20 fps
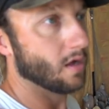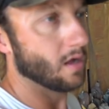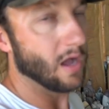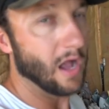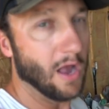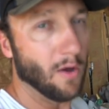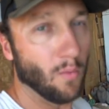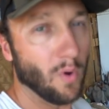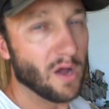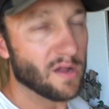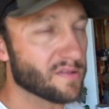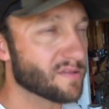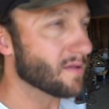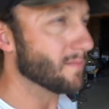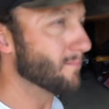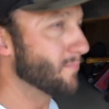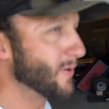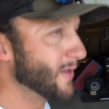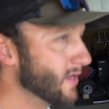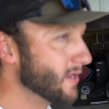I want
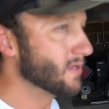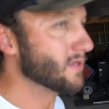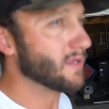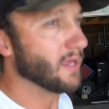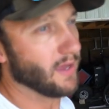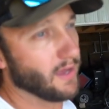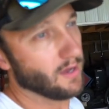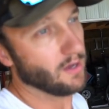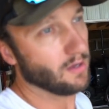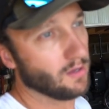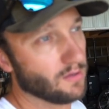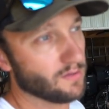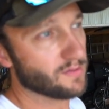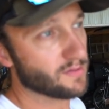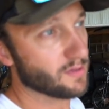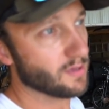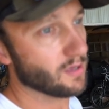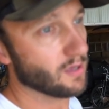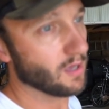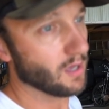some
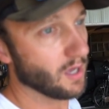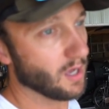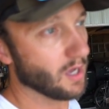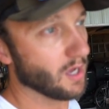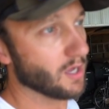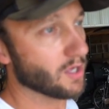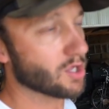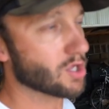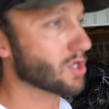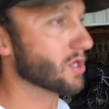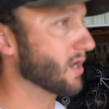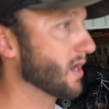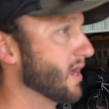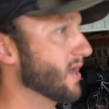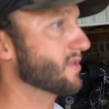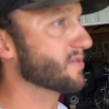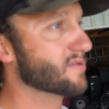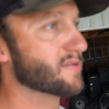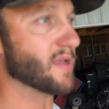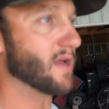pintails. Should
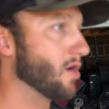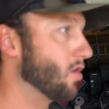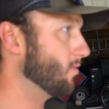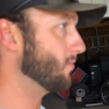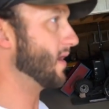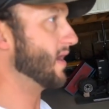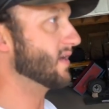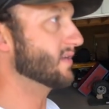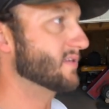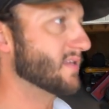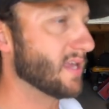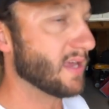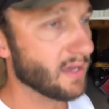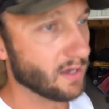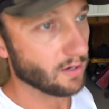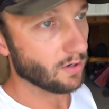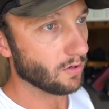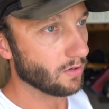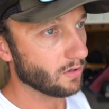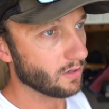I sell my
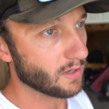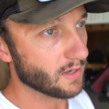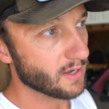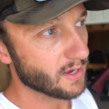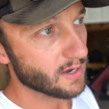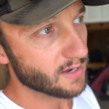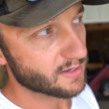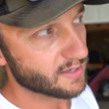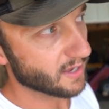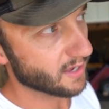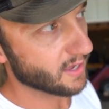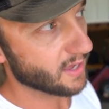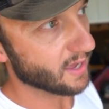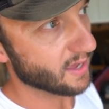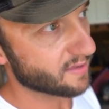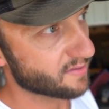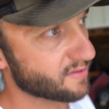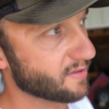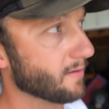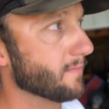teal to
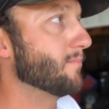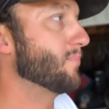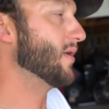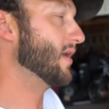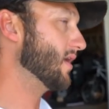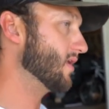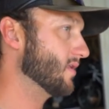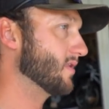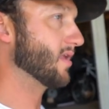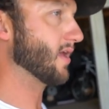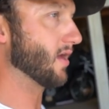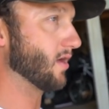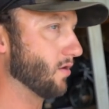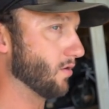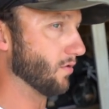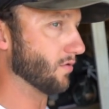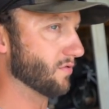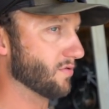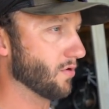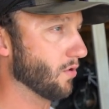get some
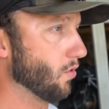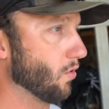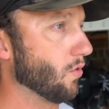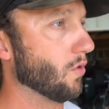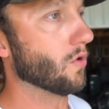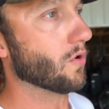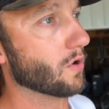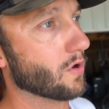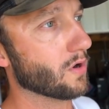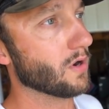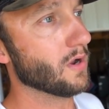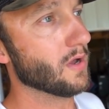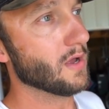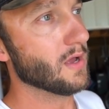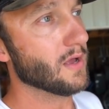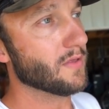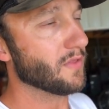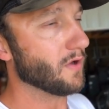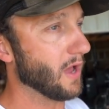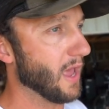pintails? Or
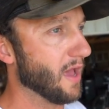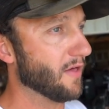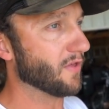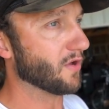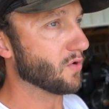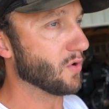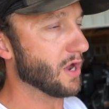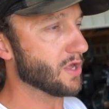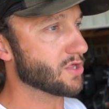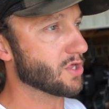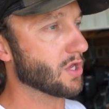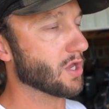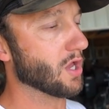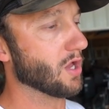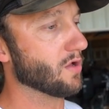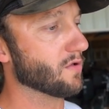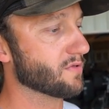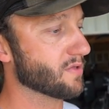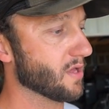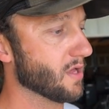how the question
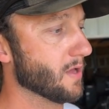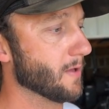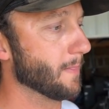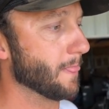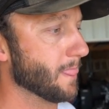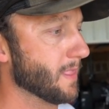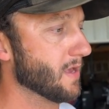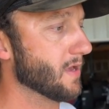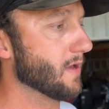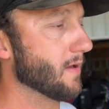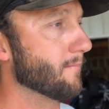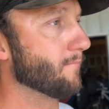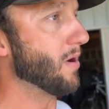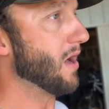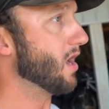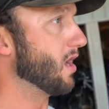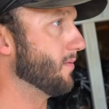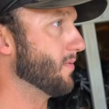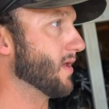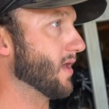goes,
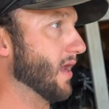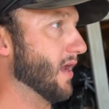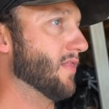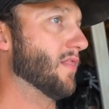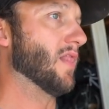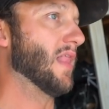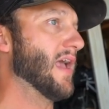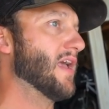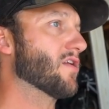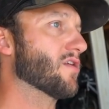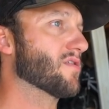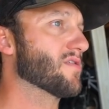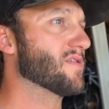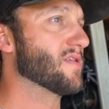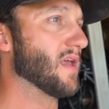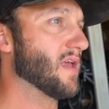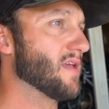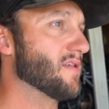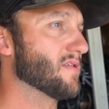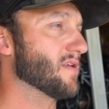Bobby, in later
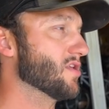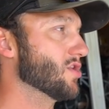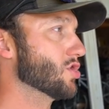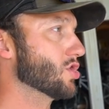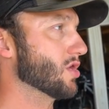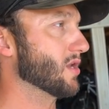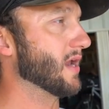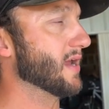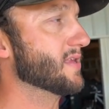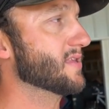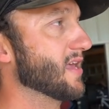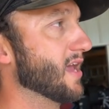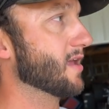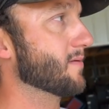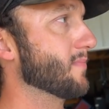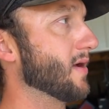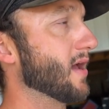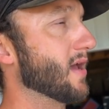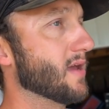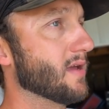season, should I
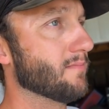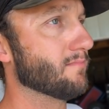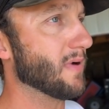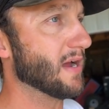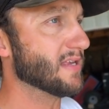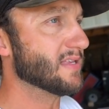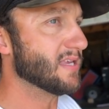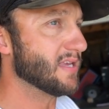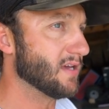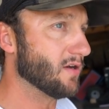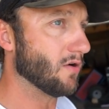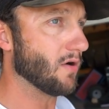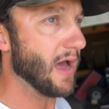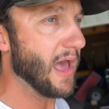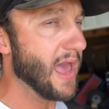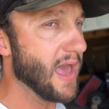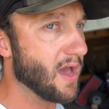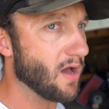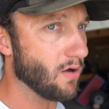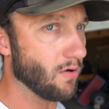take my teal
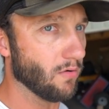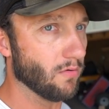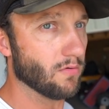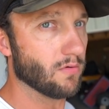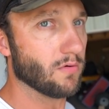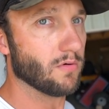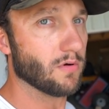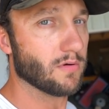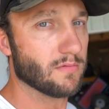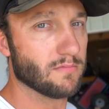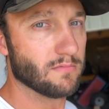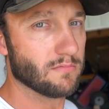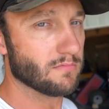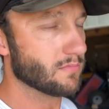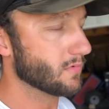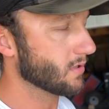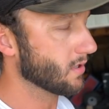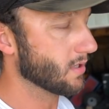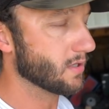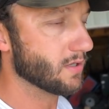out?
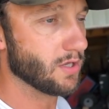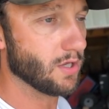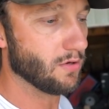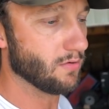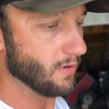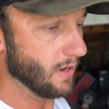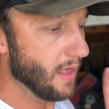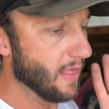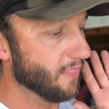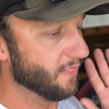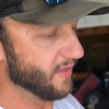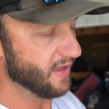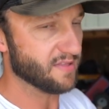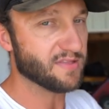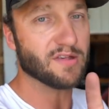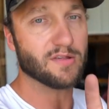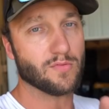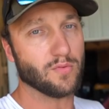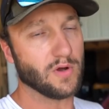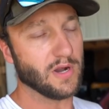Dude,
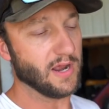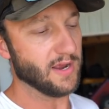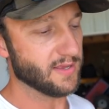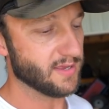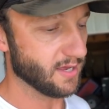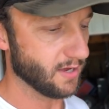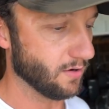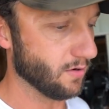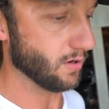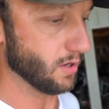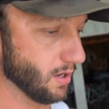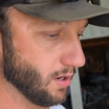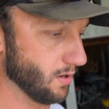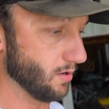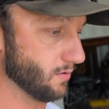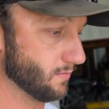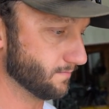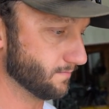this is what I tell y'all.